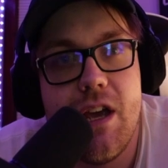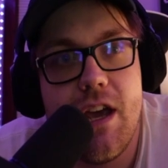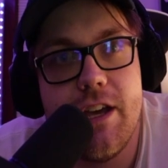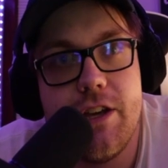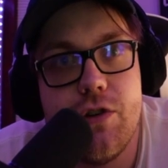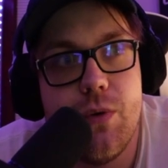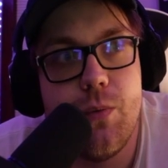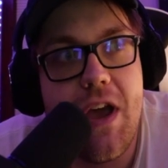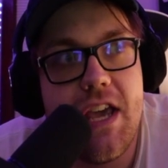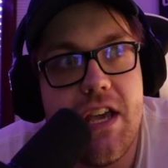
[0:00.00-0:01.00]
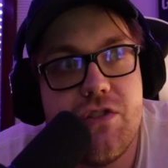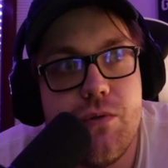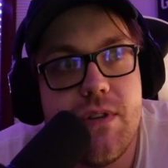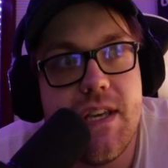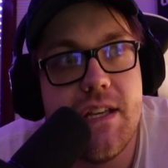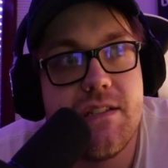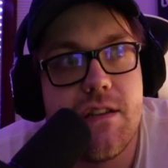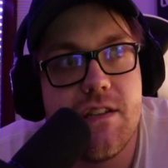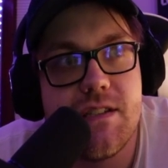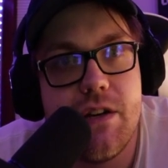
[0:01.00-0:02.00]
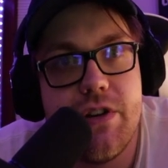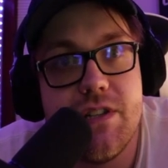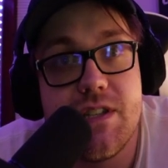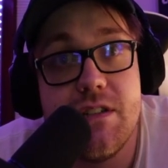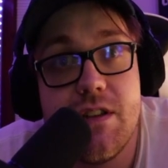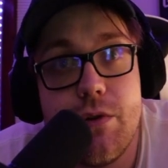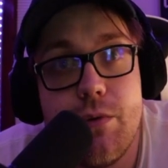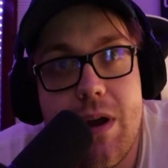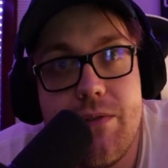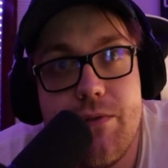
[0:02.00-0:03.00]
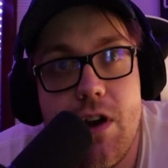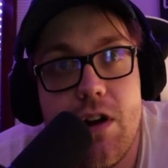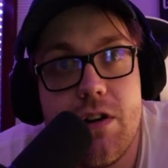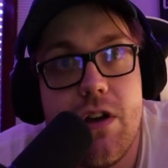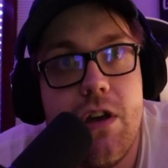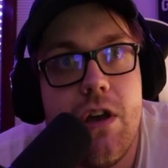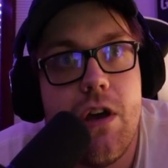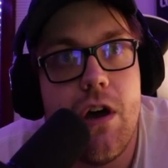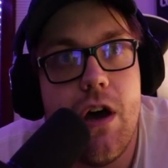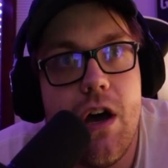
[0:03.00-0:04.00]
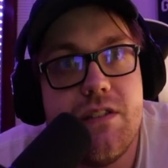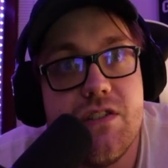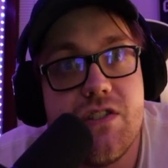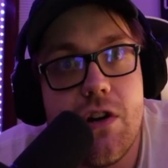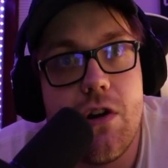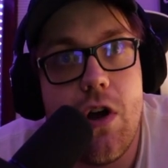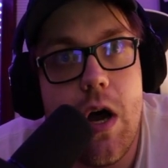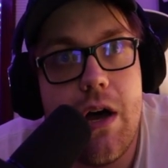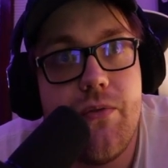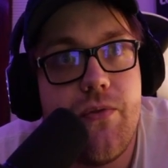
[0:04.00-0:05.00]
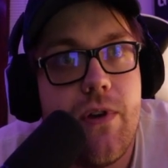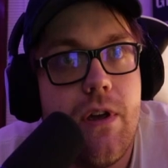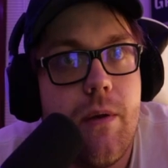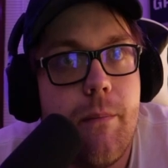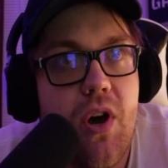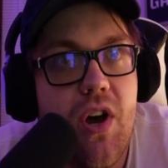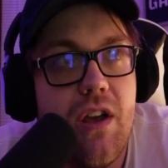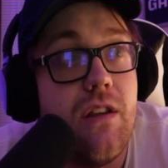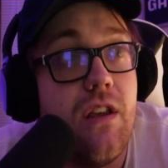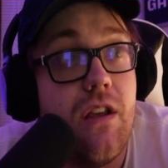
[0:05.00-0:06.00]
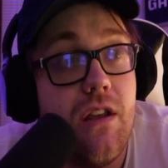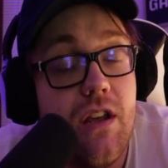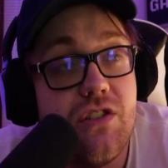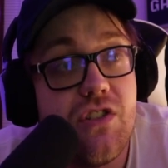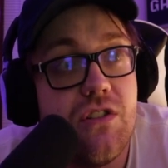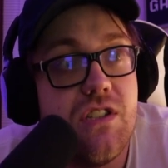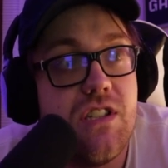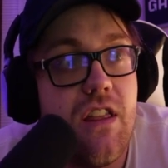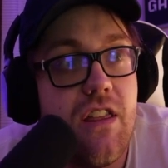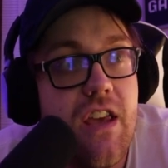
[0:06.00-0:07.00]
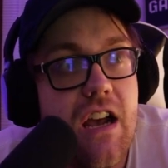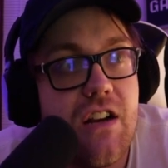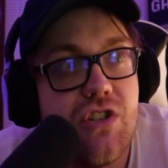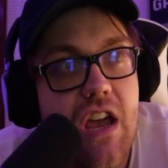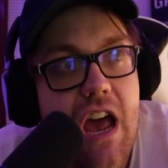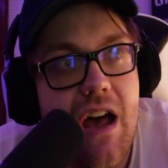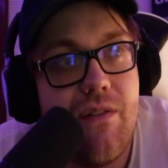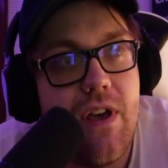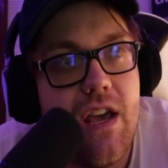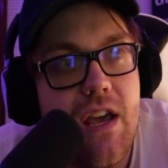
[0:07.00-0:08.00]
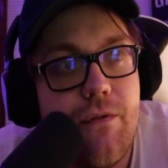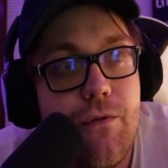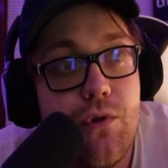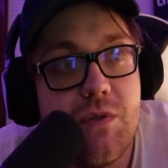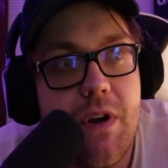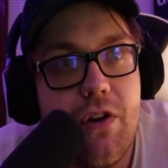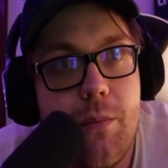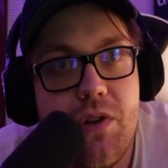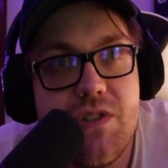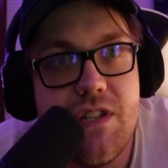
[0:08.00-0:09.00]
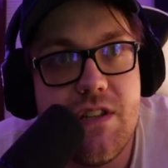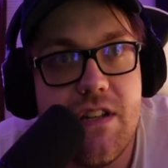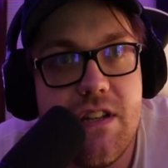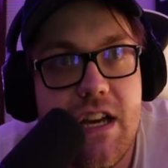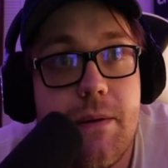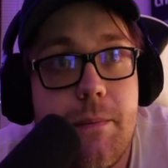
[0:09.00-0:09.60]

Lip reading: a good way to get the Sarians into the graveyard to start off. But it's good to see that they actually have a Foolish Burial built into the deck.